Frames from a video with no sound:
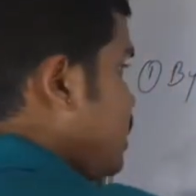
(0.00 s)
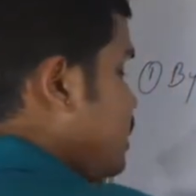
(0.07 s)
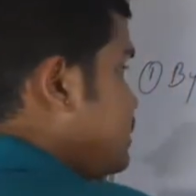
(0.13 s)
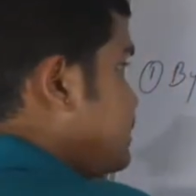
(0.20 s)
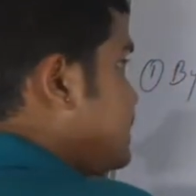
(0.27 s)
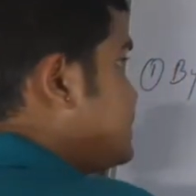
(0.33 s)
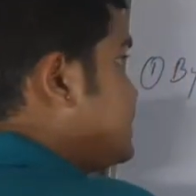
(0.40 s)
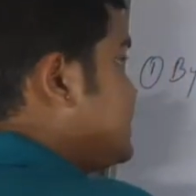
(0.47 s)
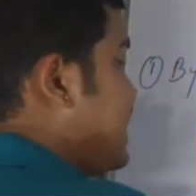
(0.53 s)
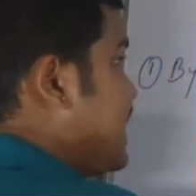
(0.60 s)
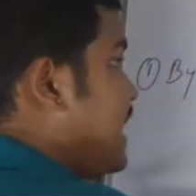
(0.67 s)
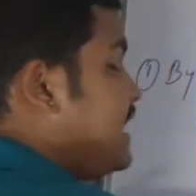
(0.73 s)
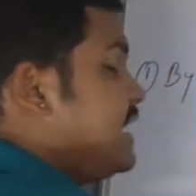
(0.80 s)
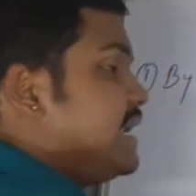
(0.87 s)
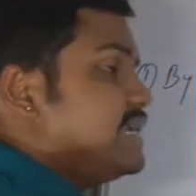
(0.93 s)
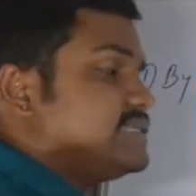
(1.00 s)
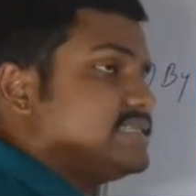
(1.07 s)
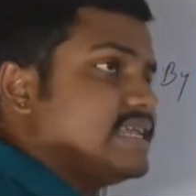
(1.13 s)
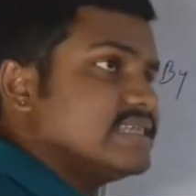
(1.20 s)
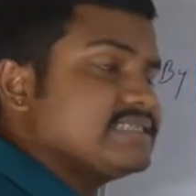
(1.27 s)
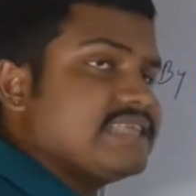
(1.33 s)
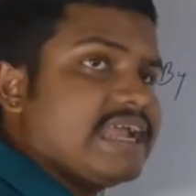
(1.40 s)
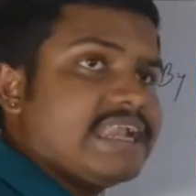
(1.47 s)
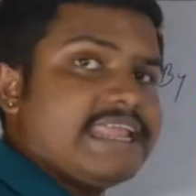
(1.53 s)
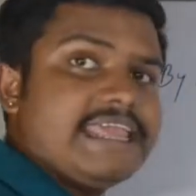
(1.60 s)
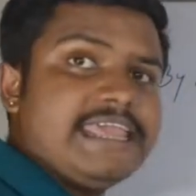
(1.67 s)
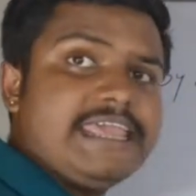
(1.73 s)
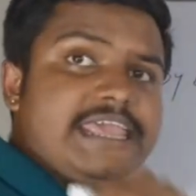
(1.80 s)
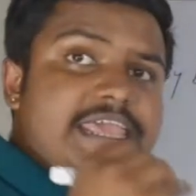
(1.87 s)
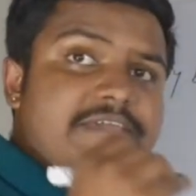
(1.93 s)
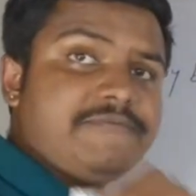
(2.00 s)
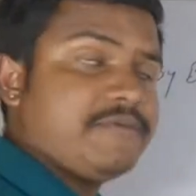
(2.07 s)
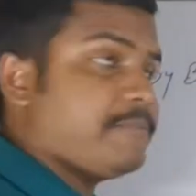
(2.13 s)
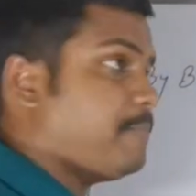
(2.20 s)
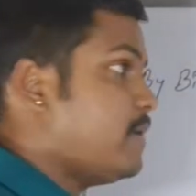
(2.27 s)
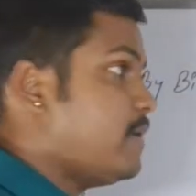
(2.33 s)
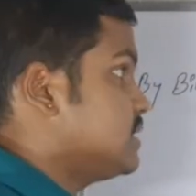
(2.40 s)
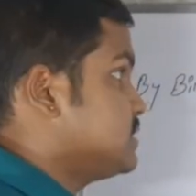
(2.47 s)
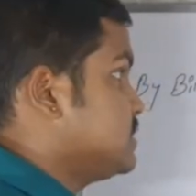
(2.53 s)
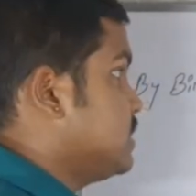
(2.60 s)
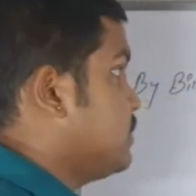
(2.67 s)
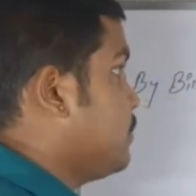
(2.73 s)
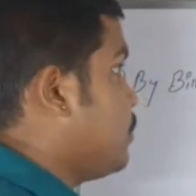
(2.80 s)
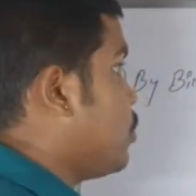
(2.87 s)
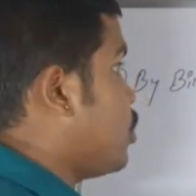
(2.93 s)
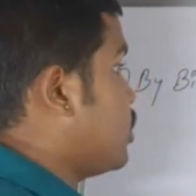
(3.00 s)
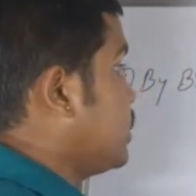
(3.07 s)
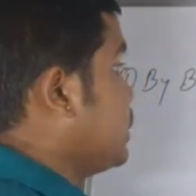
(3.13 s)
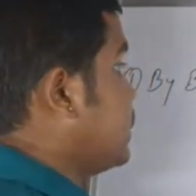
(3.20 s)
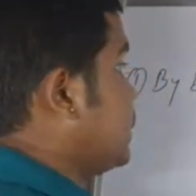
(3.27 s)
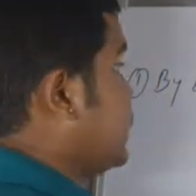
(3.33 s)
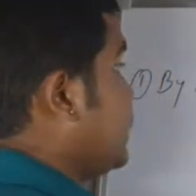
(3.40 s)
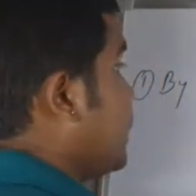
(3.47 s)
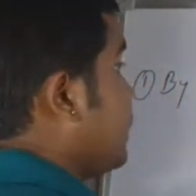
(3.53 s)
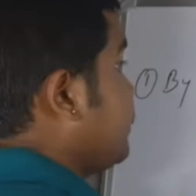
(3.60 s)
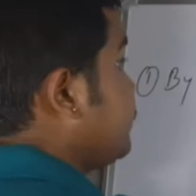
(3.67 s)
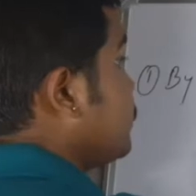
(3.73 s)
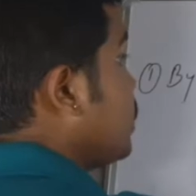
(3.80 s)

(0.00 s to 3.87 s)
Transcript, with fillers: the second date says that if a person born in India